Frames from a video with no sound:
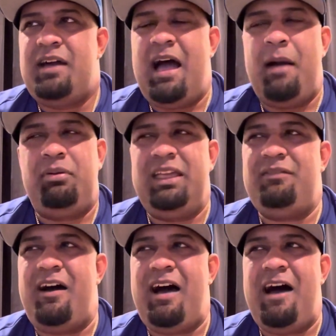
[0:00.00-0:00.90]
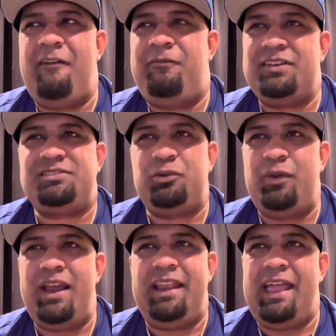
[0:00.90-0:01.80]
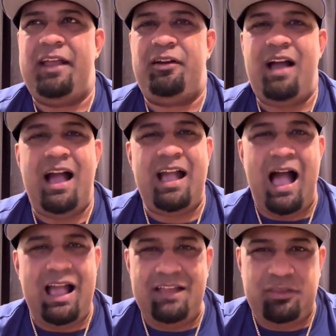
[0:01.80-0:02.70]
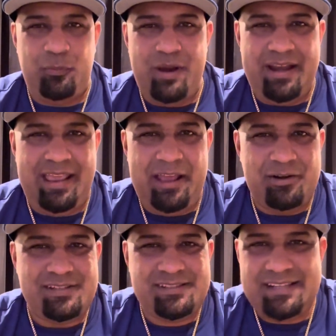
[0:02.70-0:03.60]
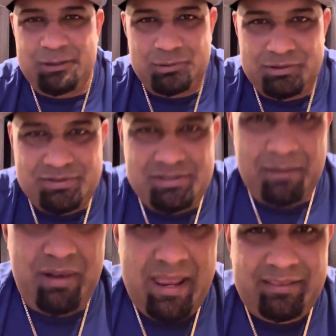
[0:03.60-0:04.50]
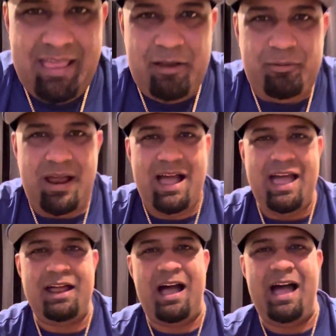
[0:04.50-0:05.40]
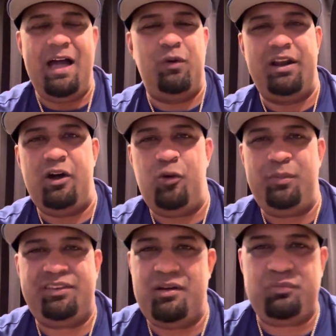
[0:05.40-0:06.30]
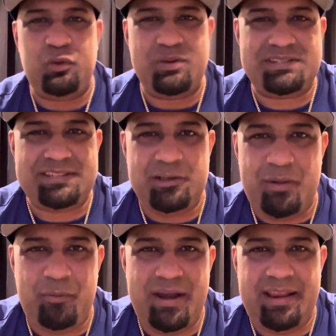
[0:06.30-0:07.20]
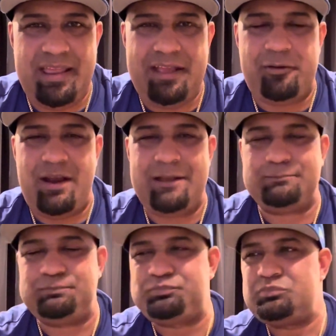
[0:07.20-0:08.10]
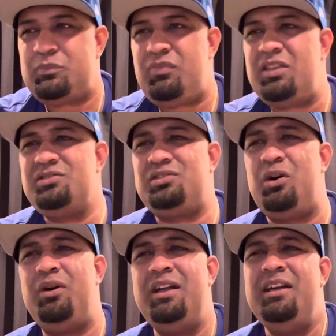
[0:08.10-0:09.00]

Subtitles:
I believe I fixed the radiator. I got the radiator sealed or something like that, right? I had one of the homies come through and seal my radiator, right? So